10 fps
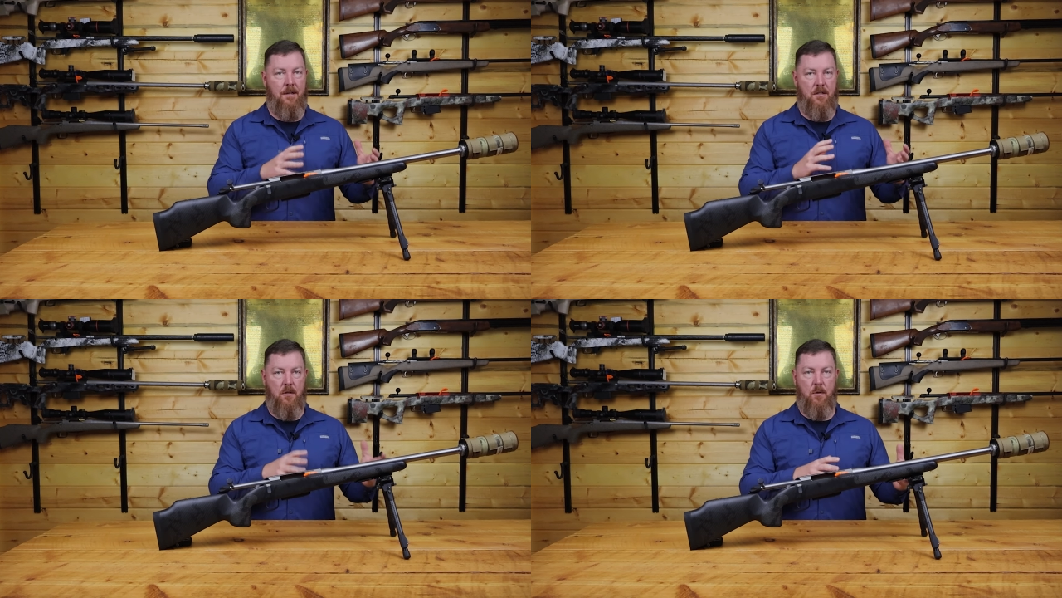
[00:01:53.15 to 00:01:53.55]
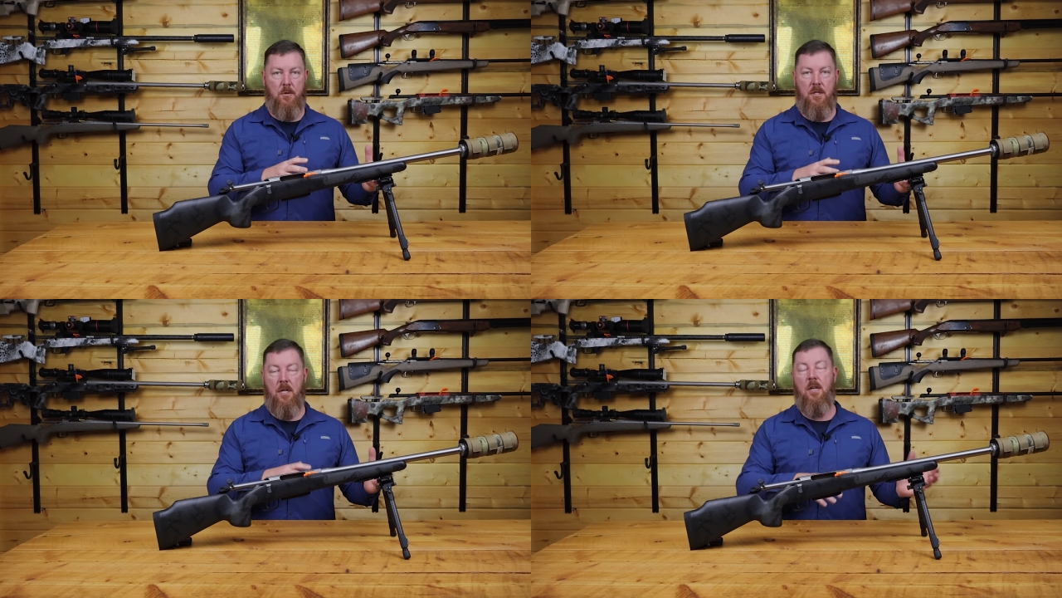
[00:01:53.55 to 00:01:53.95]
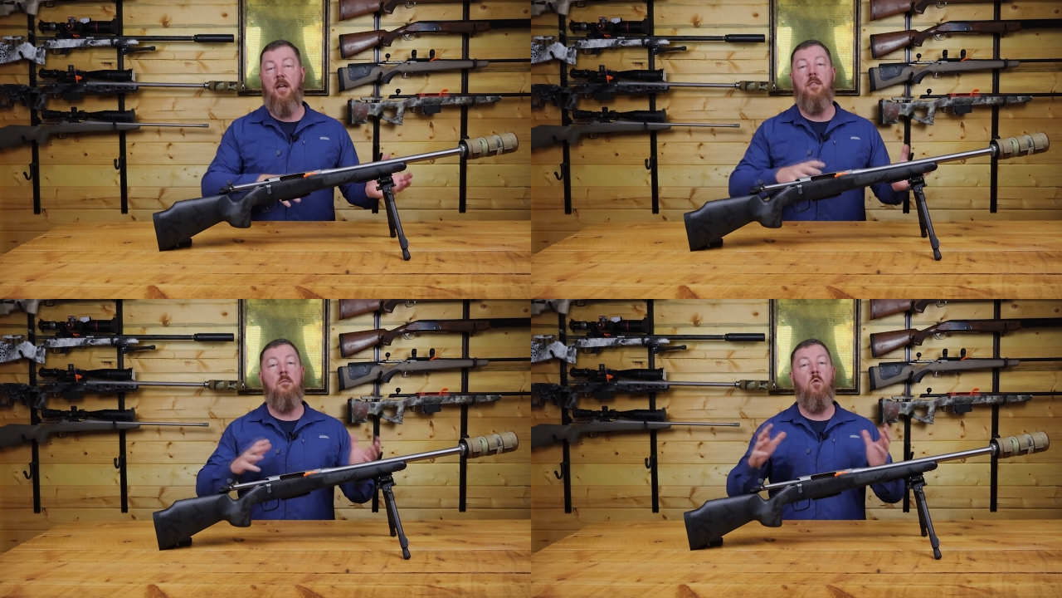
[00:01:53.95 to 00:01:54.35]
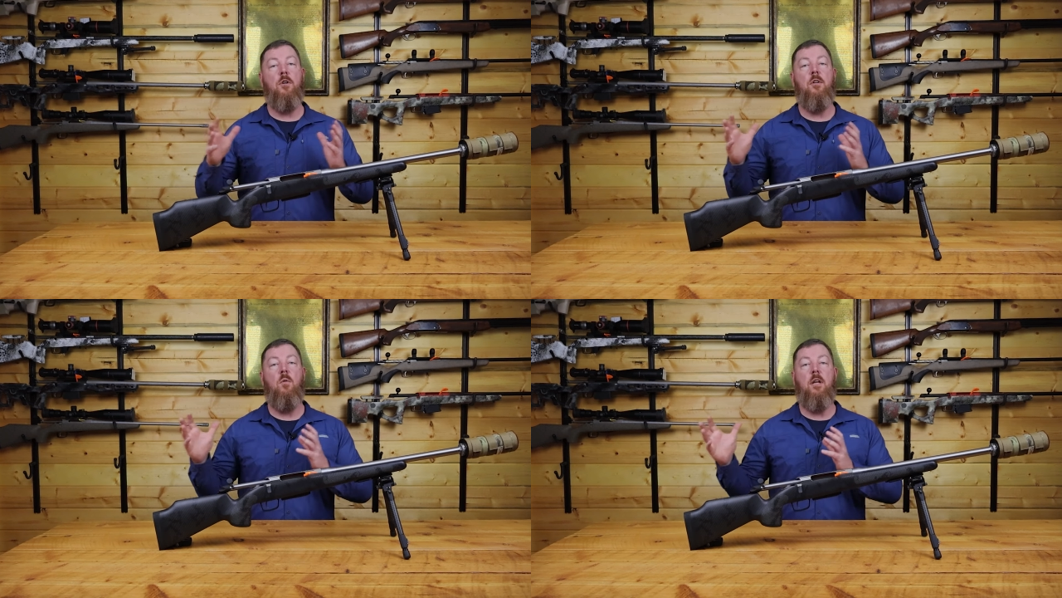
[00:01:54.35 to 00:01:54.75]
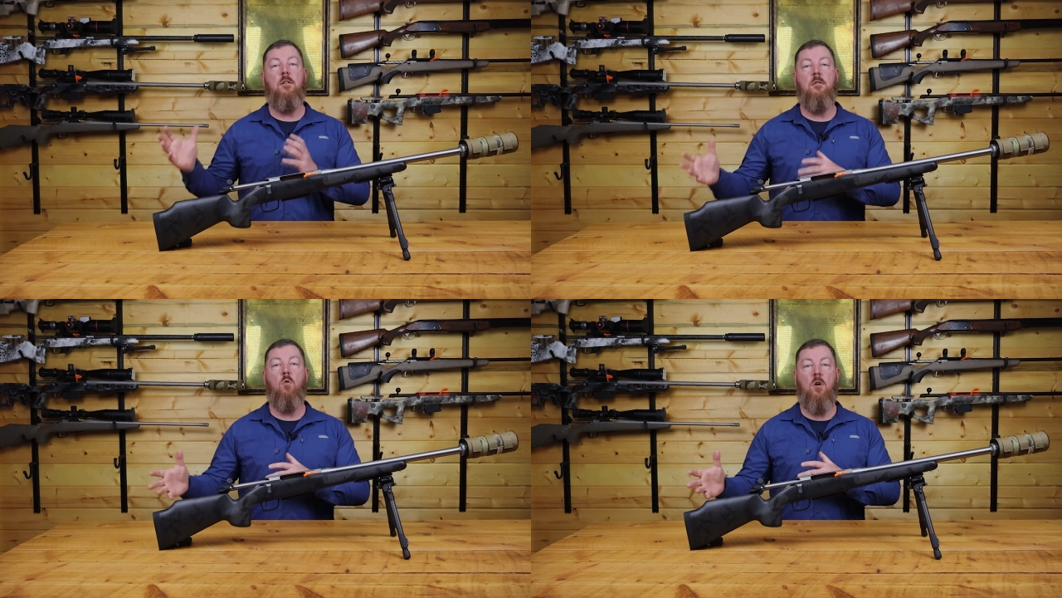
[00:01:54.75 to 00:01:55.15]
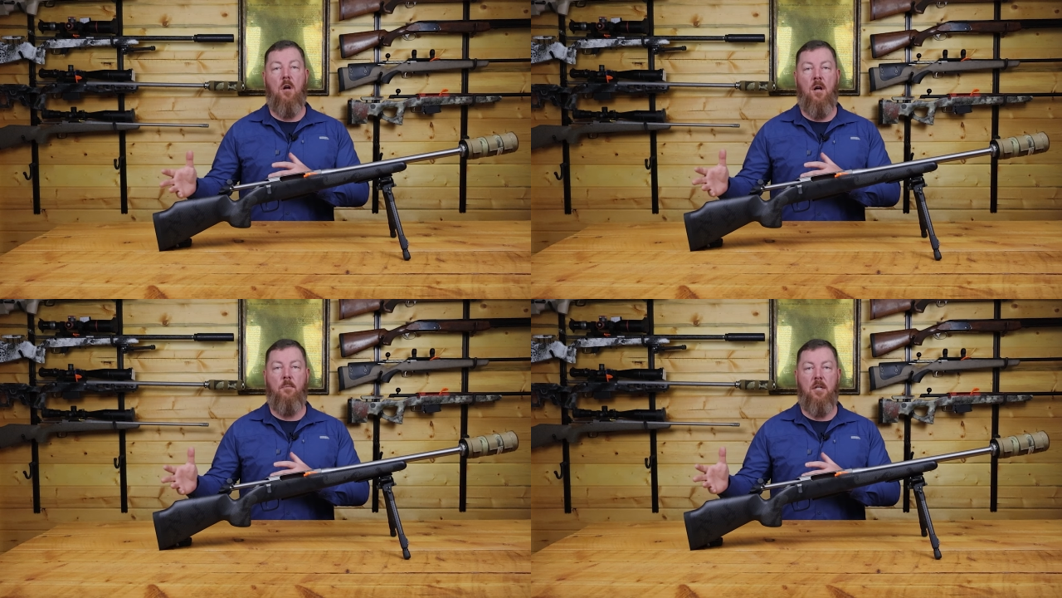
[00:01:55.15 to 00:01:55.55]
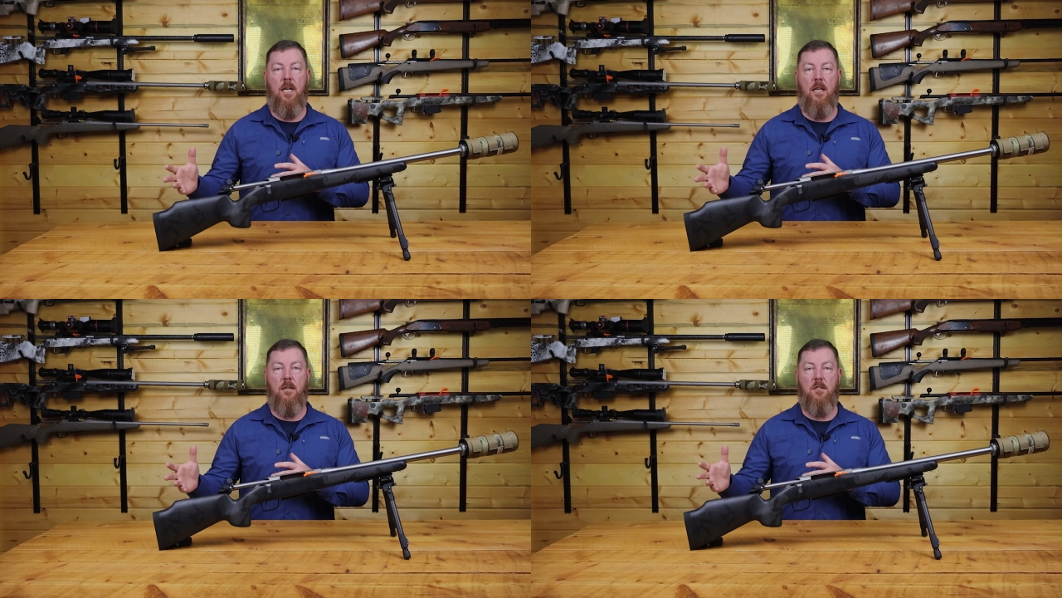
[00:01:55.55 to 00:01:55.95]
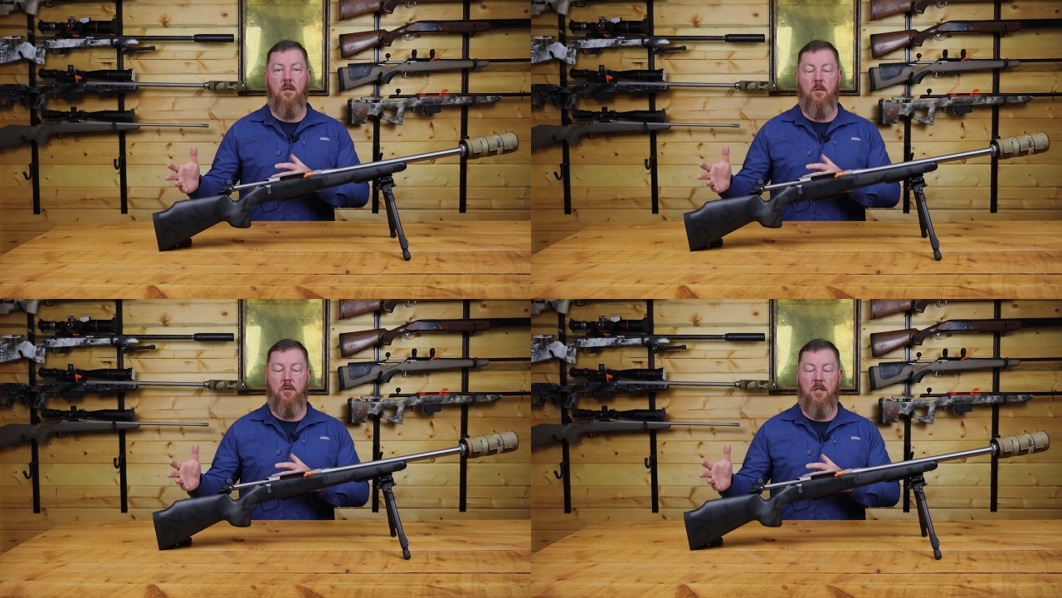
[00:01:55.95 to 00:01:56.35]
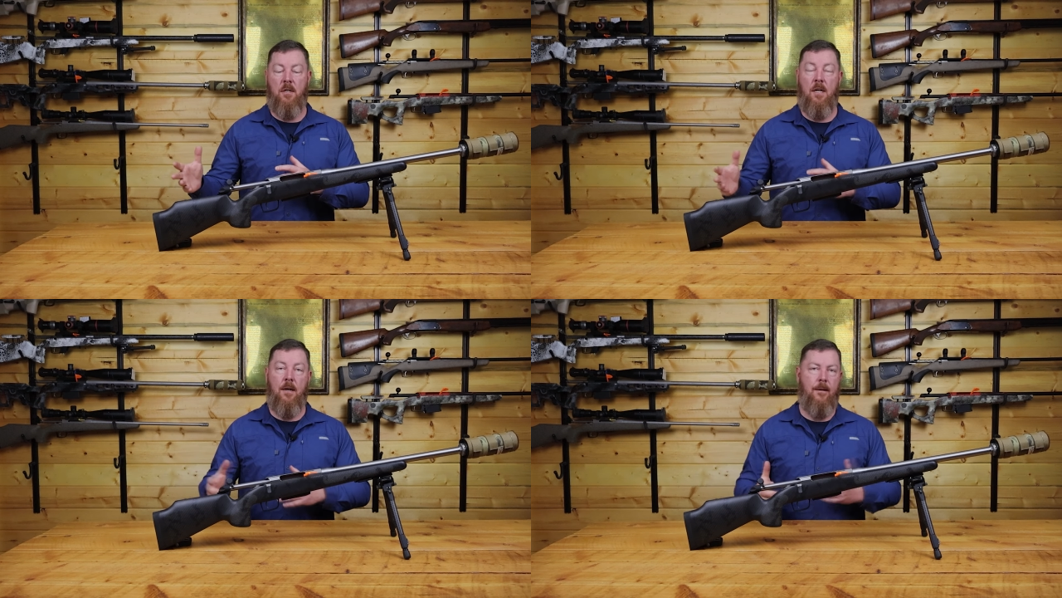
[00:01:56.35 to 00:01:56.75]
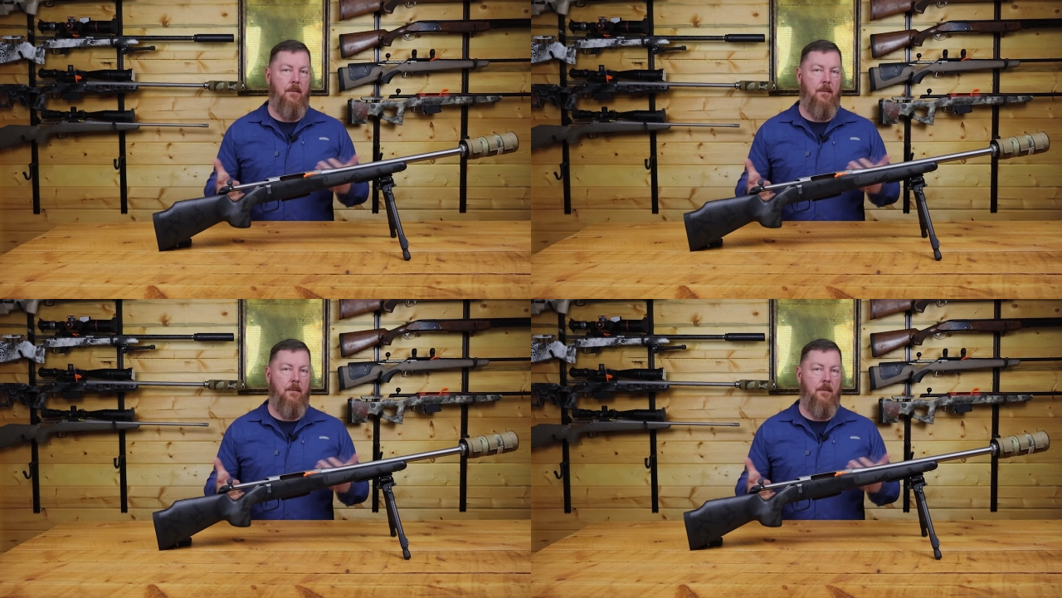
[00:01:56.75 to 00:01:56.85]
solution and then work your way to the more complicated solution.